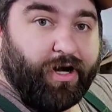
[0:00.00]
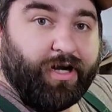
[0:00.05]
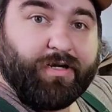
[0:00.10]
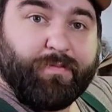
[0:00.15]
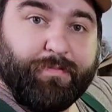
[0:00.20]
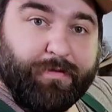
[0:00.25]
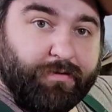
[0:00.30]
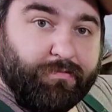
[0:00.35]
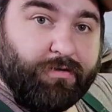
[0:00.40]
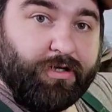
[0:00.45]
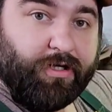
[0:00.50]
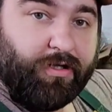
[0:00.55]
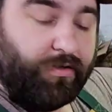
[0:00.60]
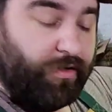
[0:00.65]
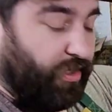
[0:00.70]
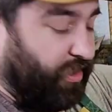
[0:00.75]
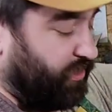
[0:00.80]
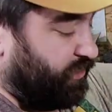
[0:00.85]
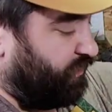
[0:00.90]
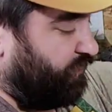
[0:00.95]
To be real
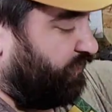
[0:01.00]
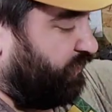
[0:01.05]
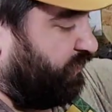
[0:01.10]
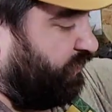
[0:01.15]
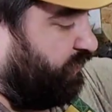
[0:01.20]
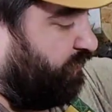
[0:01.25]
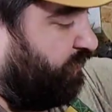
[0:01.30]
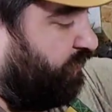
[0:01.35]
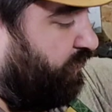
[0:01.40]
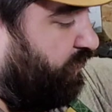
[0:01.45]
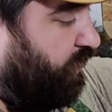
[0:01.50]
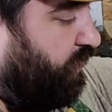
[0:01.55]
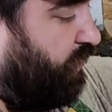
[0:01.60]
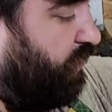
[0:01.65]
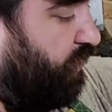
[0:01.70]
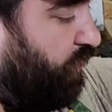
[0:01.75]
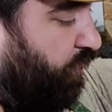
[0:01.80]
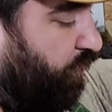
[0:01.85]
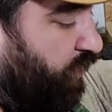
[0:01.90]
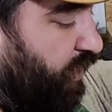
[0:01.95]
honest with you,
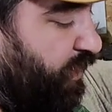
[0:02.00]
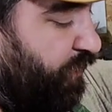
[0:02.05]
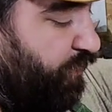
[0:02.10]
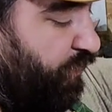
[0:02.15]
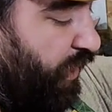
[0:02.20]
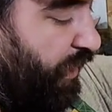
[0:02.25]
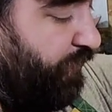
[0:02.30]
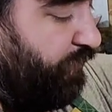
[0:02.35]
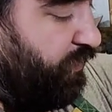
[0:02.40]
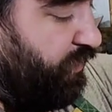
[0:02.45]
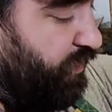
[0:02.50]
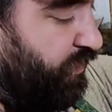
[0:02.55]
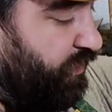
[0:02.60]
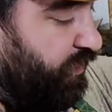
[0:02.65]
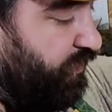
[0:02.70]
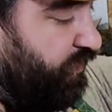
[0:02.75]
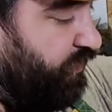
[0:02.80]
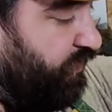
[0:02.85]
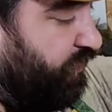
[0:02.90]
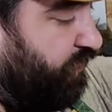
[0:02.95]
what I'm probably going to
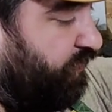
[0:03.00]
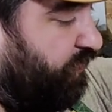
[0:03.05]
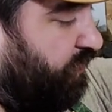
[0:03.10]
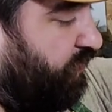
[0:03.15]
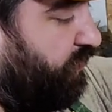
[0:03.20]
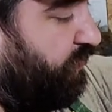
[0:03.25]
do